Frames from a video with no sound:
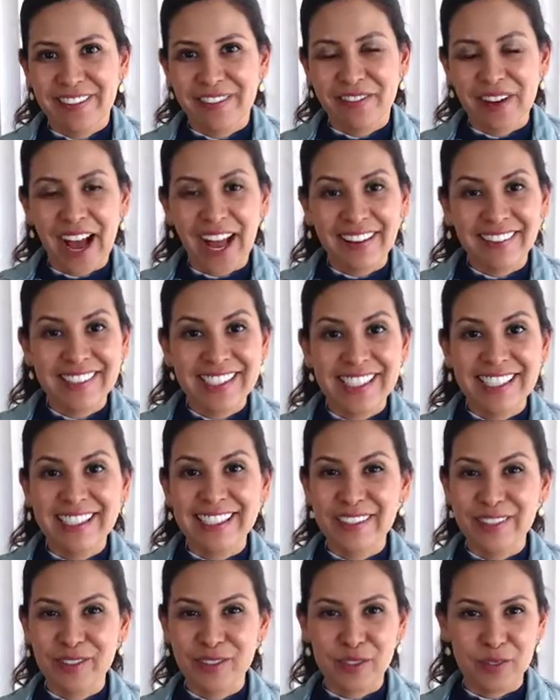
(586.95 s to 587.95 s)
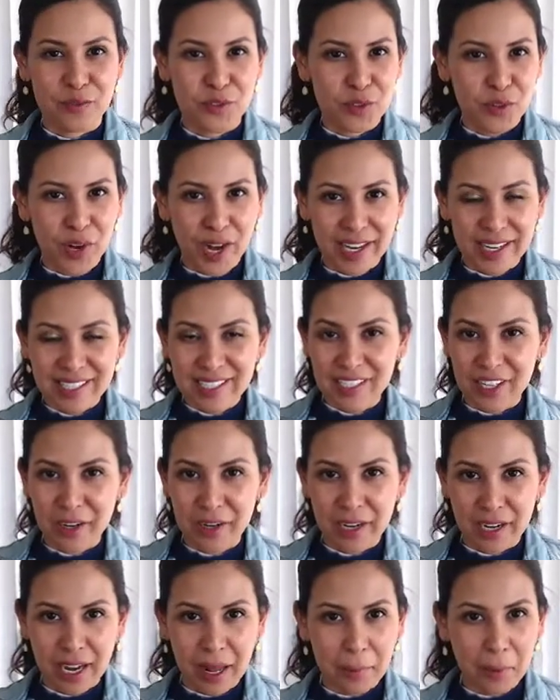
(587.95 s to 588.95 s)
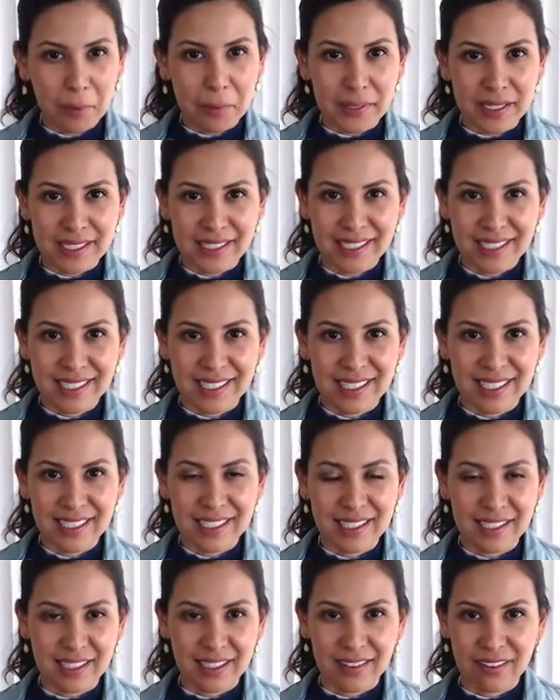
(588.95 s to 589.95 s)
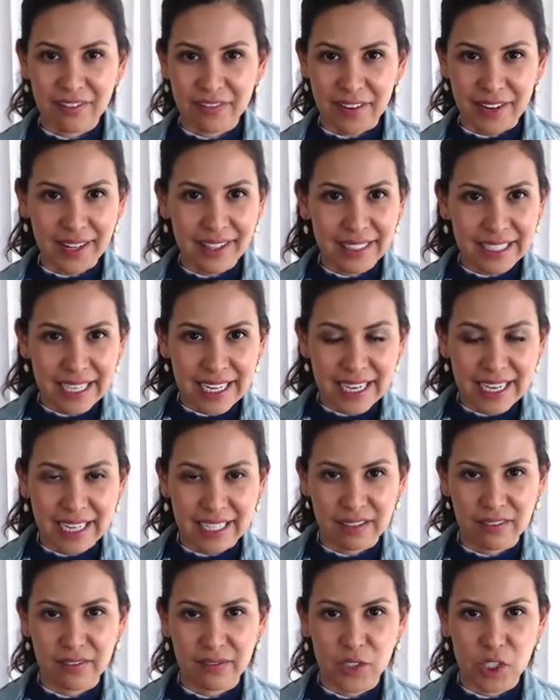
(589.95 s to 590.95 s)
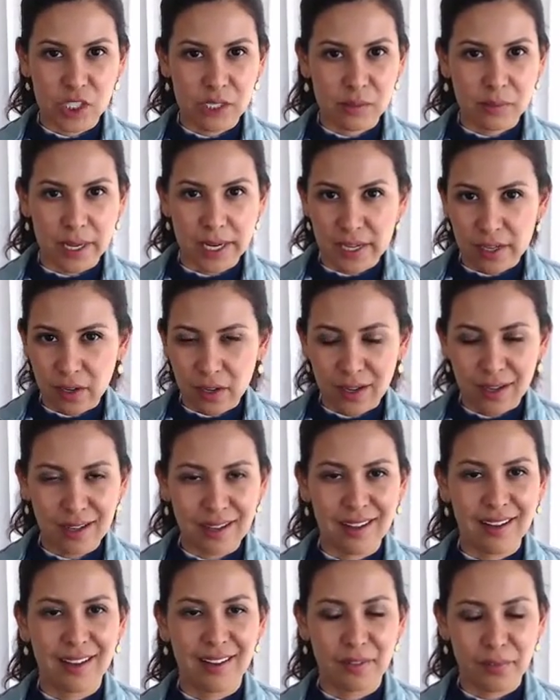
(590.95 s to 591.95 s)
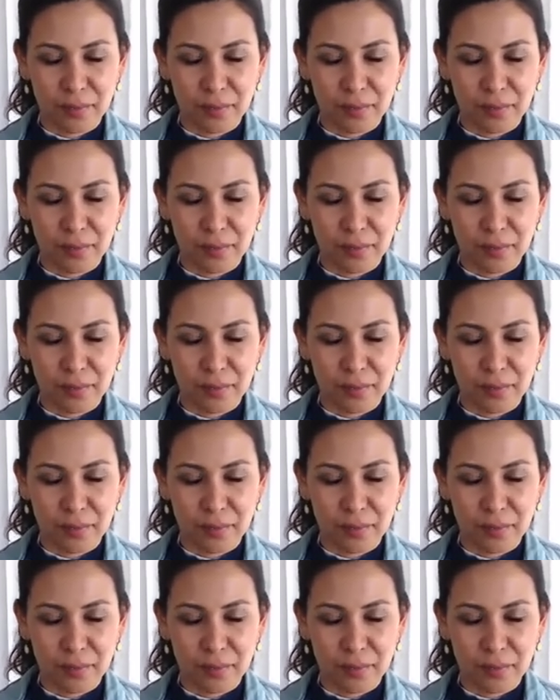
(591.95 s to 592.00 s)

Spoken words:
5-6 years of trying to start a couple businesses and failing and just like, ugh,